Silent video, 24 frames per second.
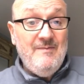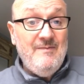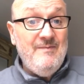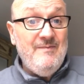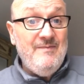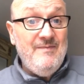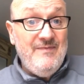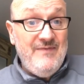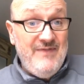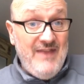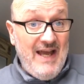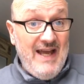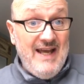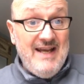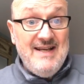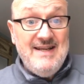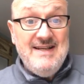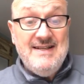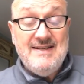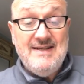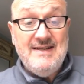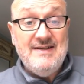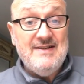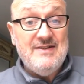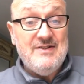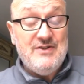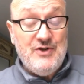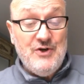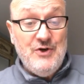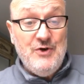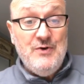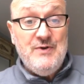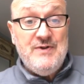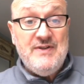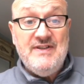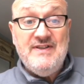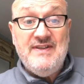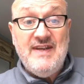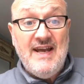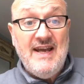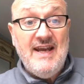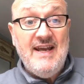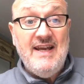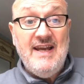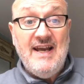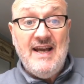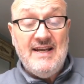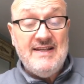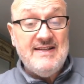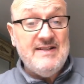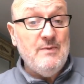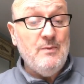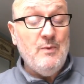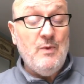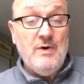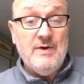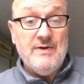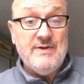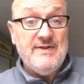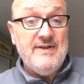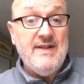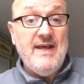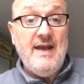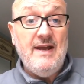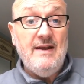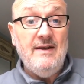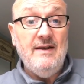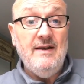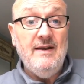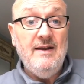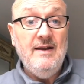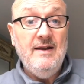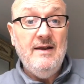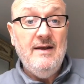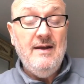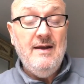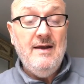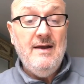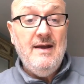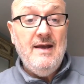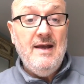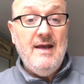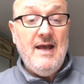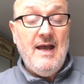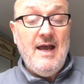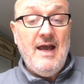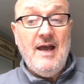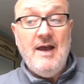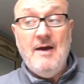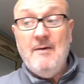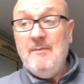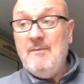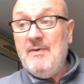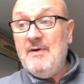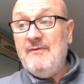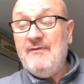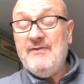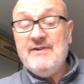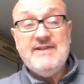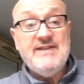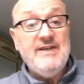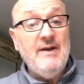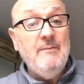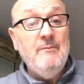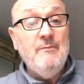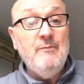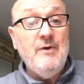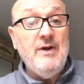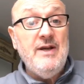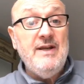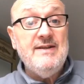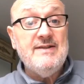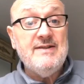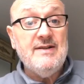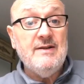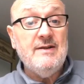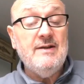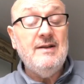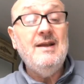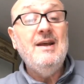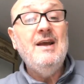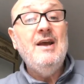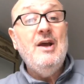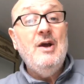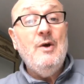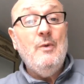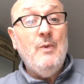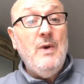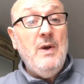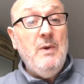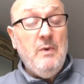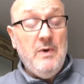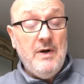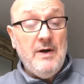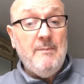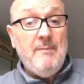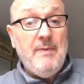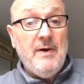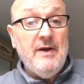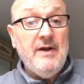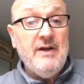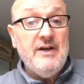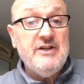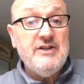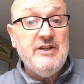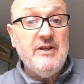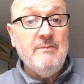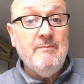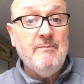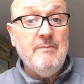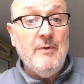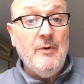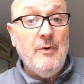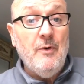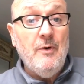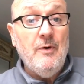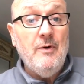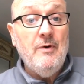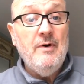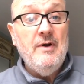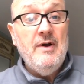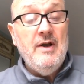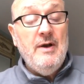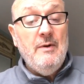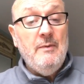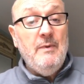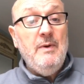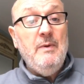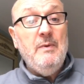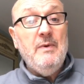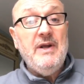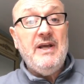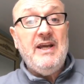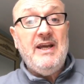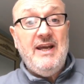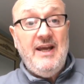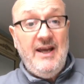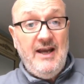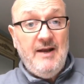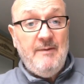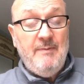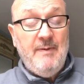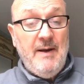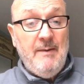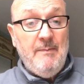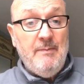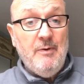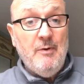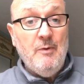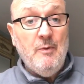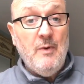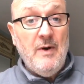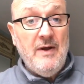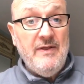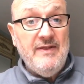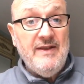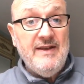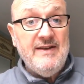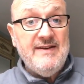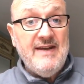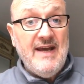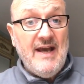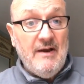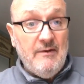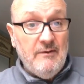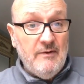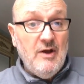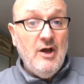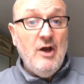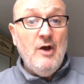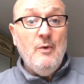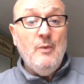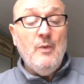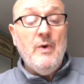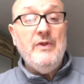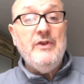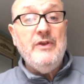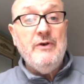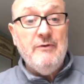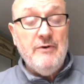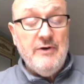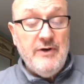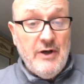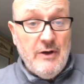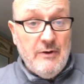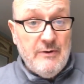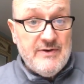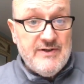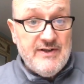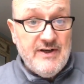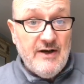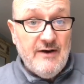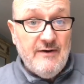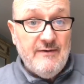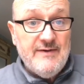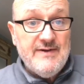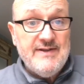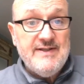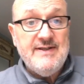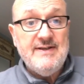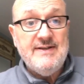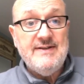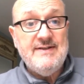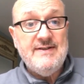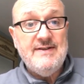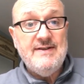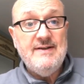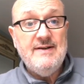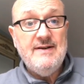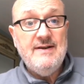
that is as true today as it was then. But for some reason, we want to punish them more. We want to kick people when they're down, when there are no services.